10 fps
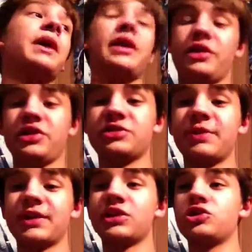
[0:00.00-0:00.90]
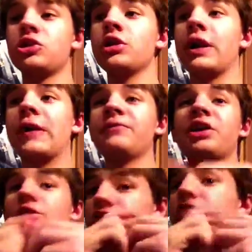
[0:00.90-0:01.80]
An Unexpected Journey, and
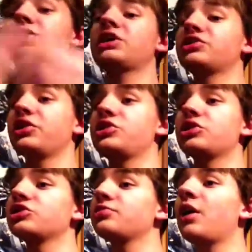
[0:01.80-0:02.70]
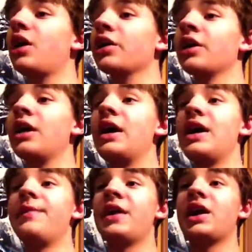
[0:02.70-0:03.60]
then I'll do the Desolation of Smaug,
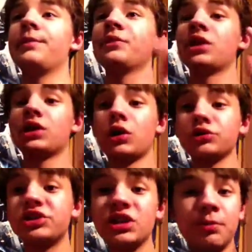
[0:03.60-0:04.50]
and then I'm going to go see the